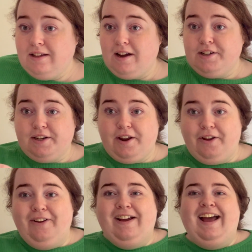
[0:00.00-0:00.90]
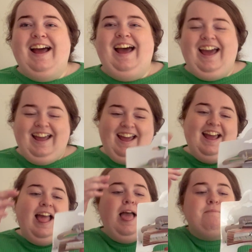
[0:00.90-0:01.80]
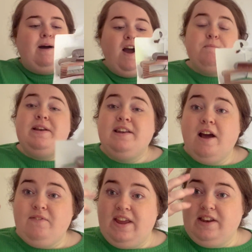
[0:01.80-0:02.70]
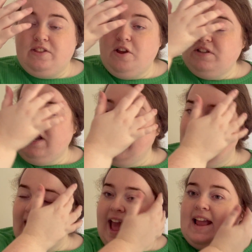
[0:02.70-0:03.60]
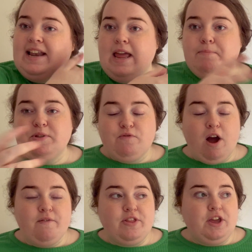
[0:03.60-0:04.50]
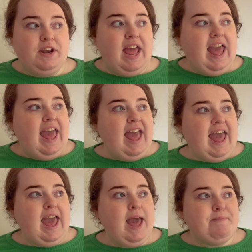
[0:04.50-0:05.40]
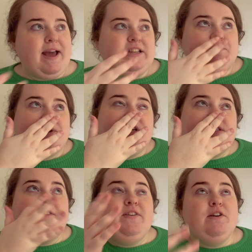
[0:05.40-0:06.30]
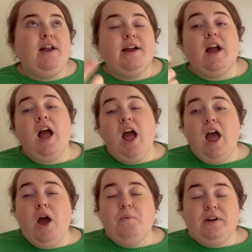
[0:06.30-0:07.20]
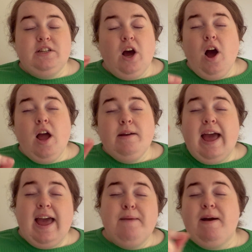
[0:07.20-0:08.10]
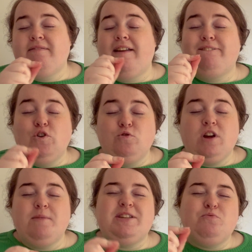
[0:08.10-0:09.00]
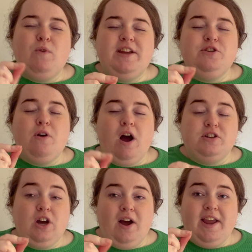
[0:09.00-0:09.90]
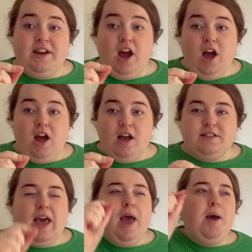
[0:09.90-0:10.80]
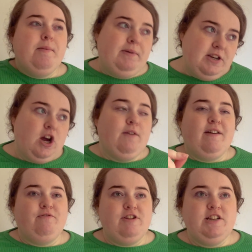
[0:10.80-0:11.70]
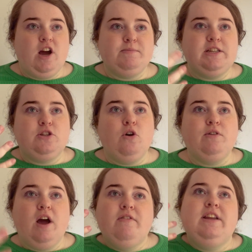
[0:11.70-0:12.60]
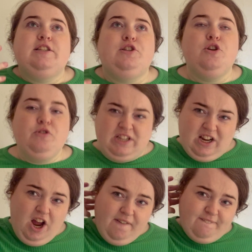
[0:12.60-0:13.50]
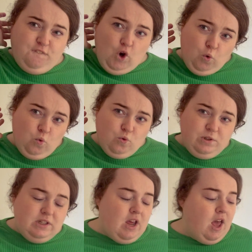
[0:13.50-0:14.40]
I don't know. But I've been loving those like hair clips rather than hair bands, because I feel like when I tie a hairband around four times, it's way too tight and it hurts. But when I tie it around three times, it's not enough and it's loose and it kind of falls.